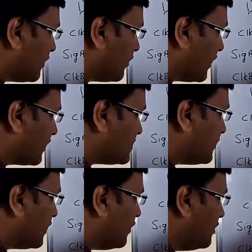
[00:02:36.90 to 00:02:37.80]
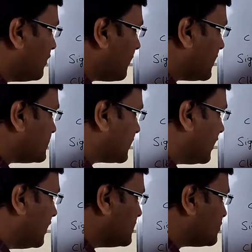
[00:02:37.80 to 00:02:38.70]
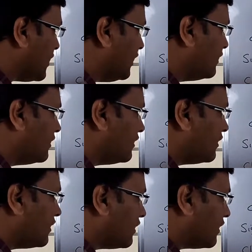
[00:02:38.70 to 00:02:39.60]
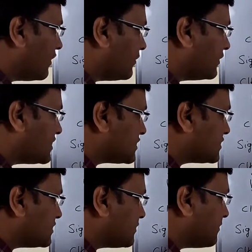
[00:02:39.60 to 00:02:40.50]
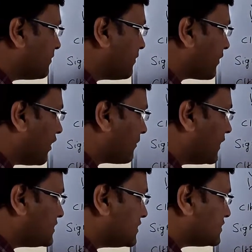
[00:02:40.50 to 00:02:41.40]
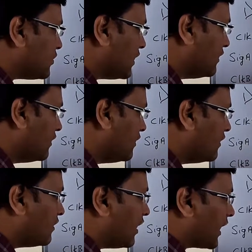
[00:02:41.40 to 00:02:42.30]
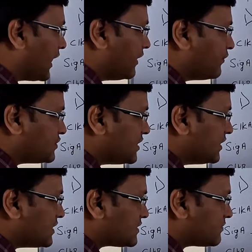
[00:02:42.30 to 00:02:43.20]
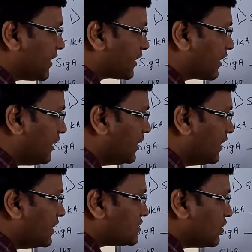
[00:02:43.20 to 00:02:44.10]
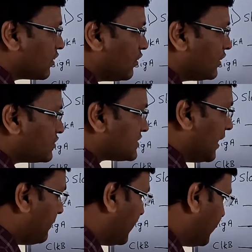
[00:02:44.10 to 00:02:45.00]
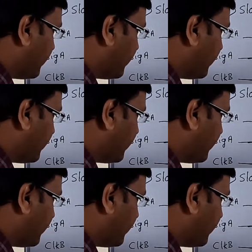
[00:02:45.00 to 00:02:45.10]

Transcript: during this window my signal is one, in this clock pulse it's one. Again, if you see this marking, right? So you are going to sample